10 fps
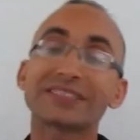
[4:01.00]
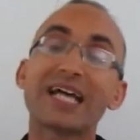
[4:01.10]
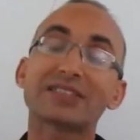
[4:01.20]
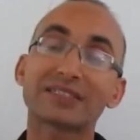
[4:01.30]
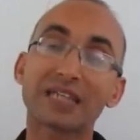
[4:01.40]
it
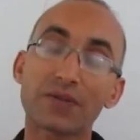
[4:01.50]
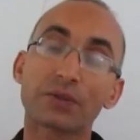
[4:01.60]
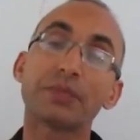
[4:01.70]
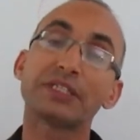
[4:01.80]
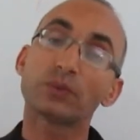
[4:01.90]
has
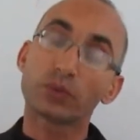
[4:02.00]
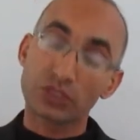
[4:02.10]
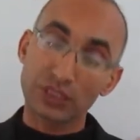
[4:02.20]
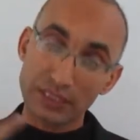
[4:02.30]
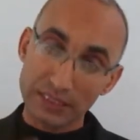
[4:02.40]
another meaning,
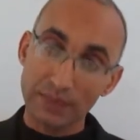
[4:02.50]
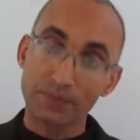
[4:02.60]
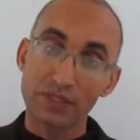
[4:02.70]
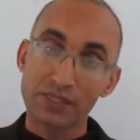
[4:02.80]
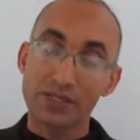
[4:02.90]
which is
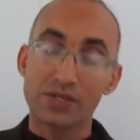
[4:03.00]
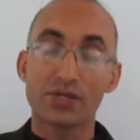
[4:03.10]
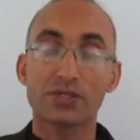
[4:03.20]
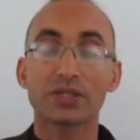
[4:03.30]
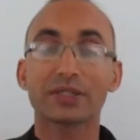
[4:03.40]

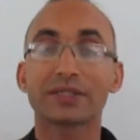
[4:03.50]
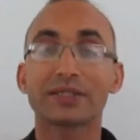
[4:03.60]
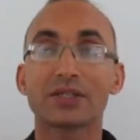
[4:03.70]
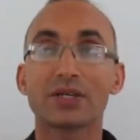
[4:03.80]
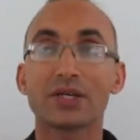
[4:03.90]

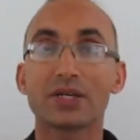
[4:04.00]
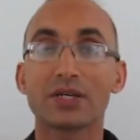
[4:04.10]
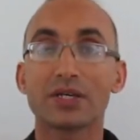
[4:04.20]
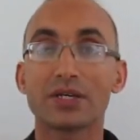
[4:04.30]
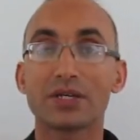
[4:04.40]

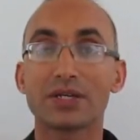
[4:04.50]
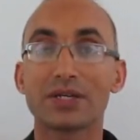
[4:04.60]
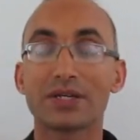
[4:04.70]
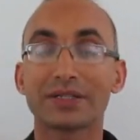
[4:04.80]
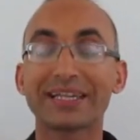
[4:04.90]

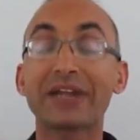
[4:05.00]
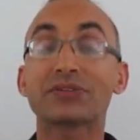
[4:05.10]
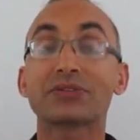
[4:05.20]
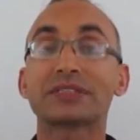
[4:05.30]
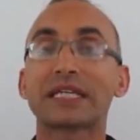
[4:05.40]
the
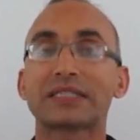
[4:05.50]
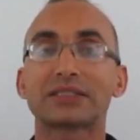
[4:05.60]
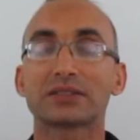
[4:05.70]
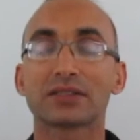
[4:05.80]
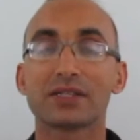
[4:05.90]

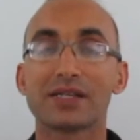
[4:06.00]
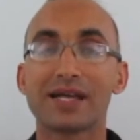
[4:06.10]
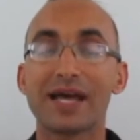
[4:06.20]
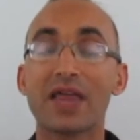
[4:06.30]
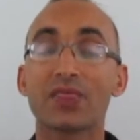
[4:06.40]
characteristics
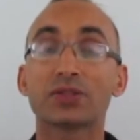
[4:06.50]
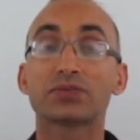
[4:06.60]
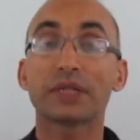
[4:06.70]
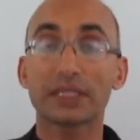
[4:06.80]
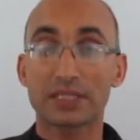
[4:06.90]
and the
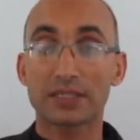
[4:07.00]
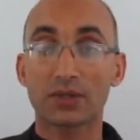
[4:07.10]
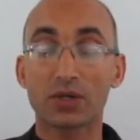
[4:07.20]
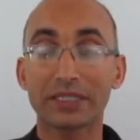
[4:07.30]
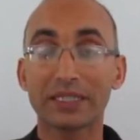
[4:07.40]

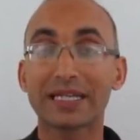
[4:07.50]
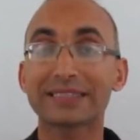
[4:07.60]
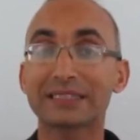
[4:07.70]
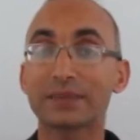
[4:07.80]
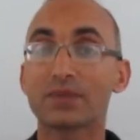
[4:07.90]
traits,
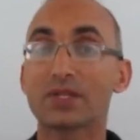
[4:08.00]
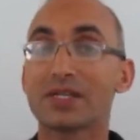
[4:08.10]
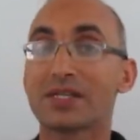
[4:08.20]
that